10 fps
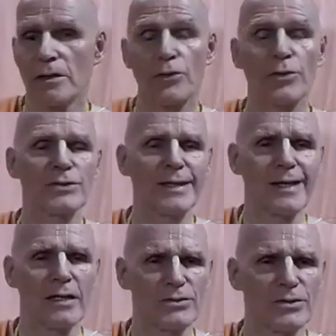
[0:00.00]
a Krishna
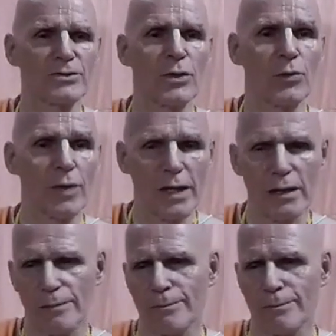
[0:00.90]
conscious way.